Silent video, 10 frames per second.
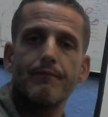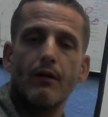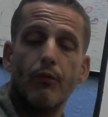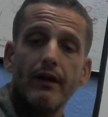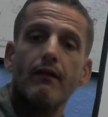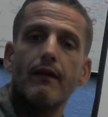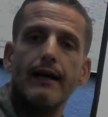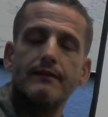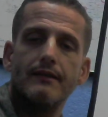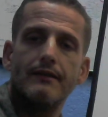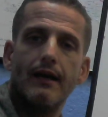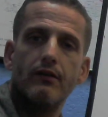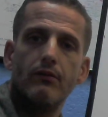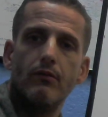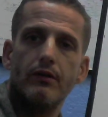Realizing that
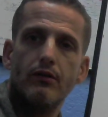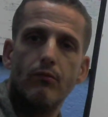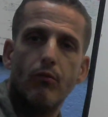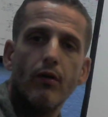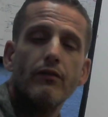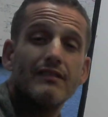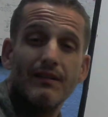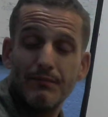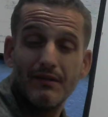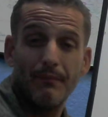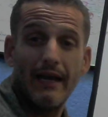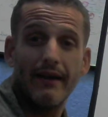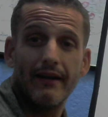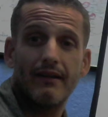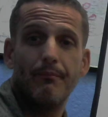you weren't
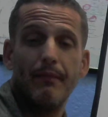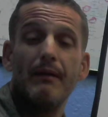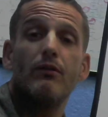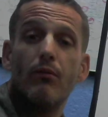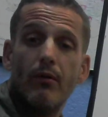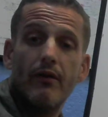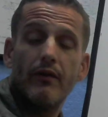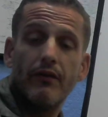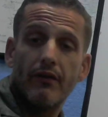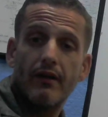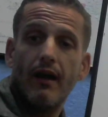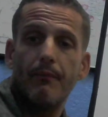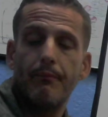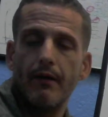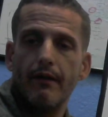symptomatic. Maybe you were in your
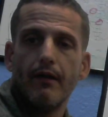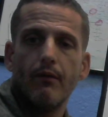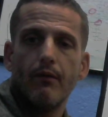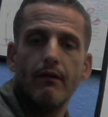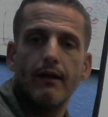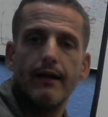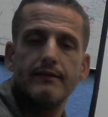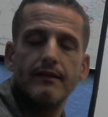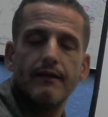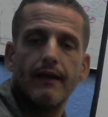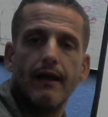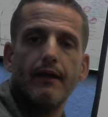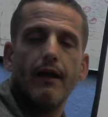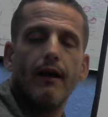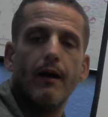gut, but realizing that
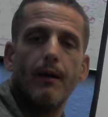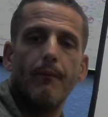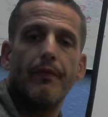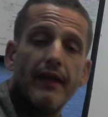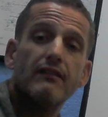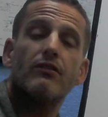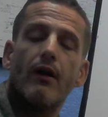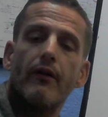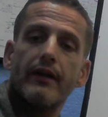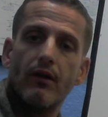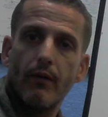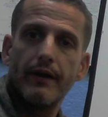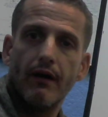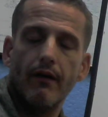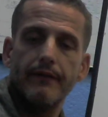things are already going
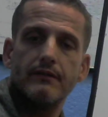on.